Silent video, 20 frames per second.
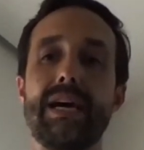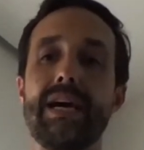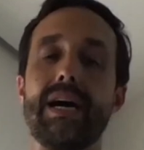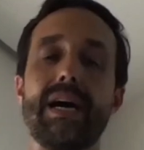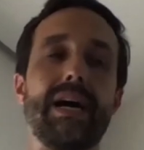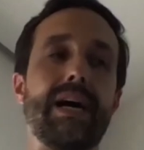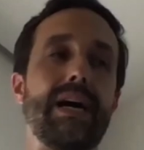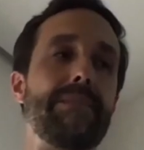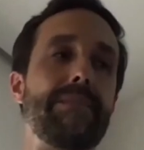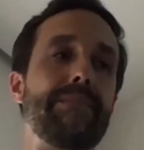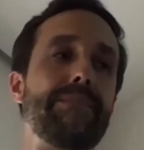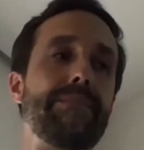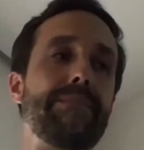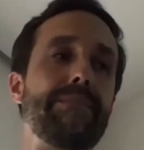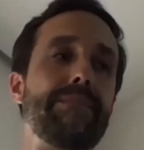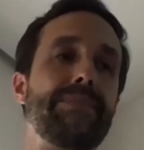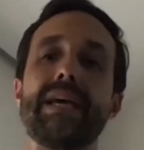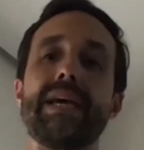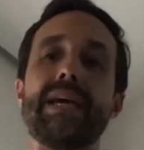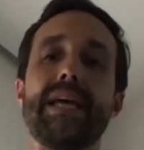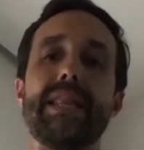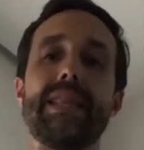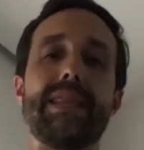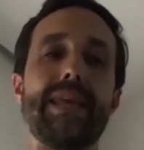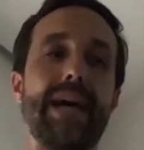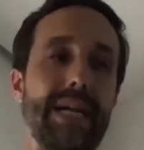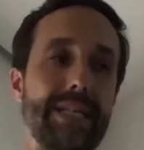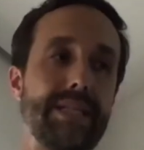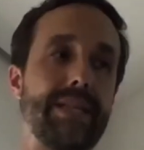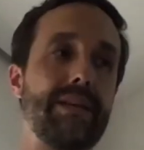Um,
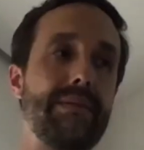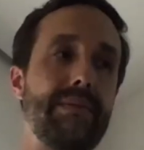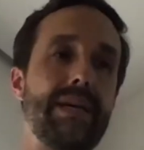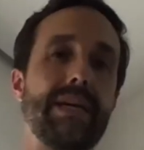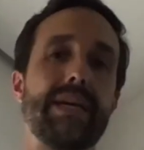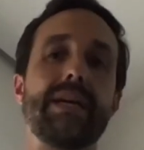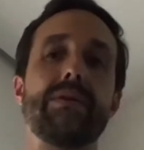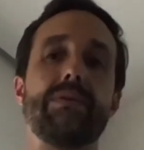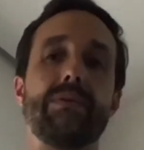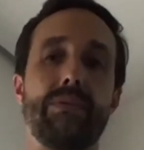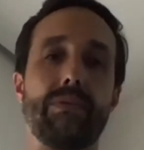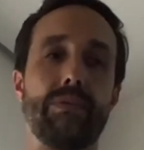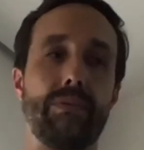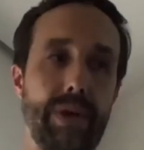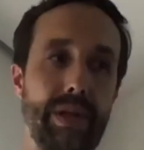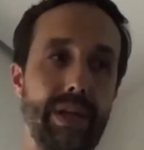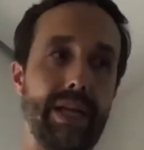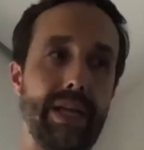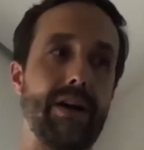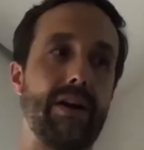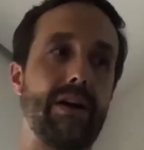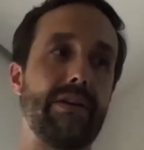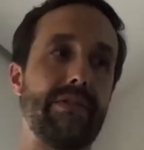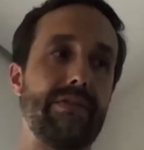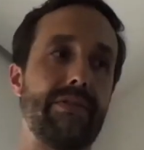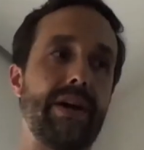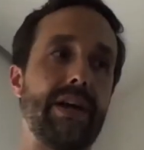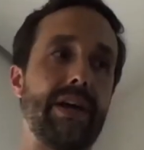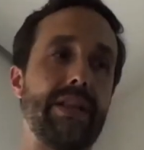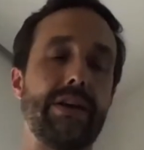that's going to make it really hard to
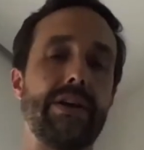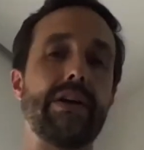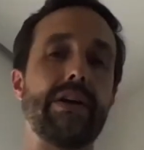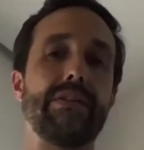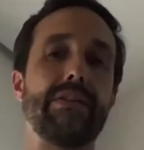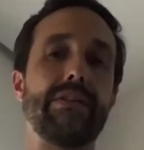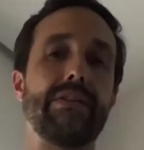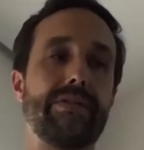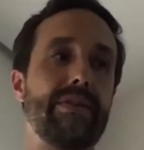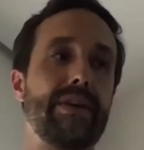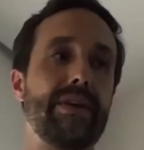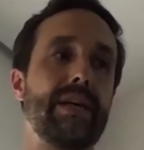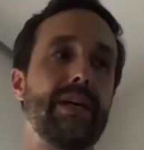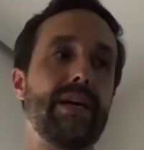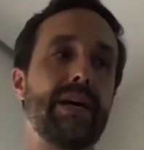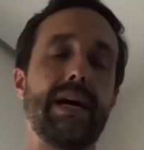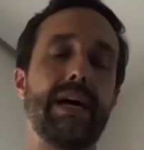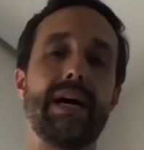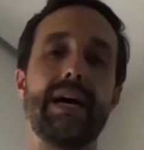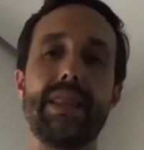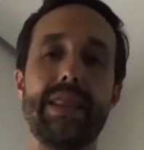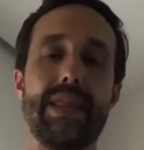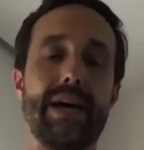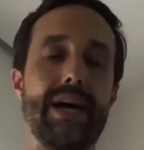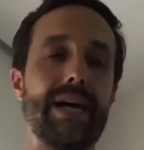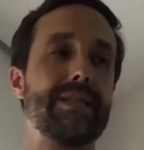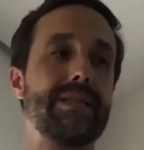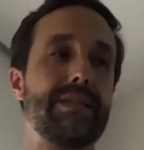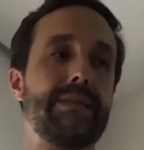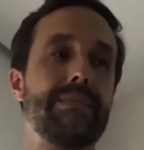find the nerves. Uh,
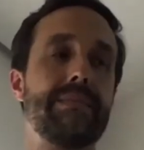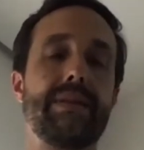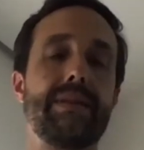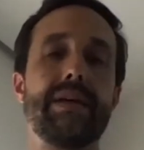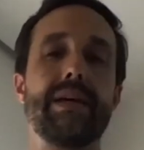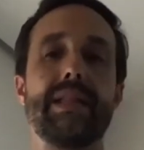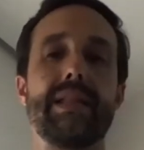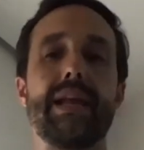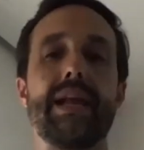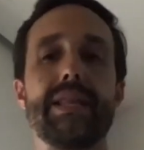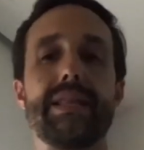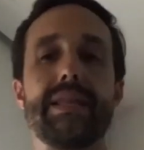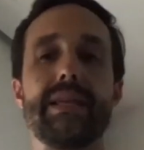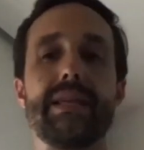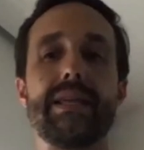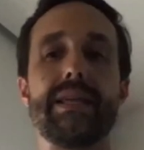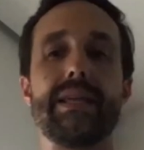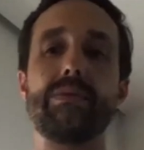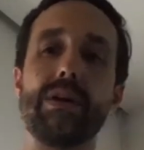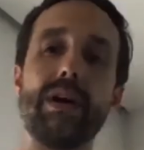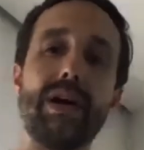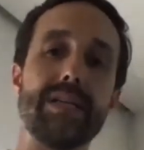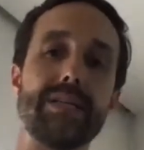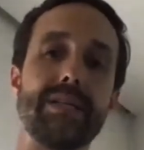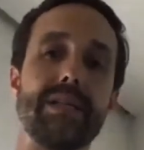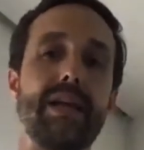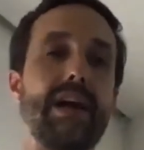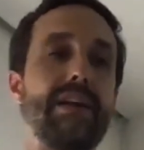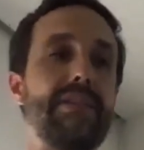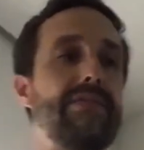that's something that I think would cause
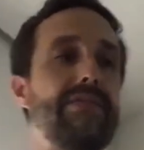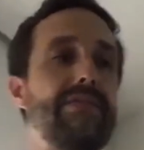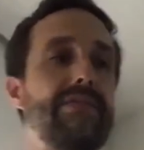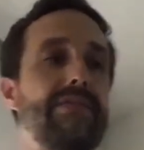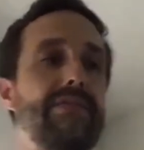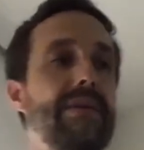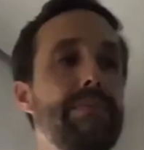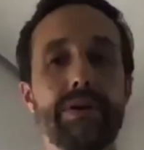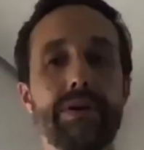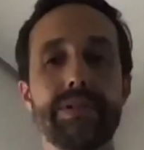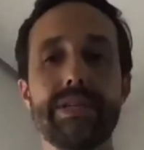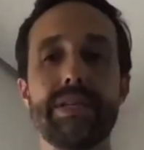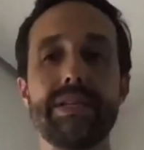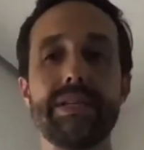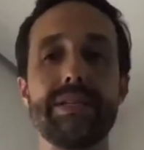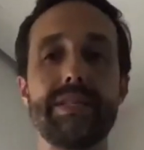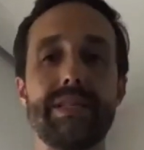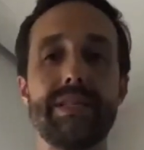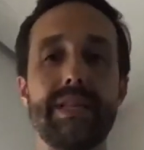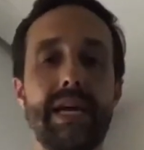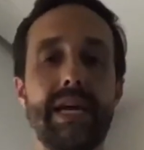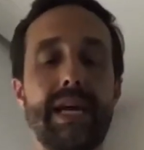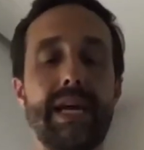a lot of fibrosis.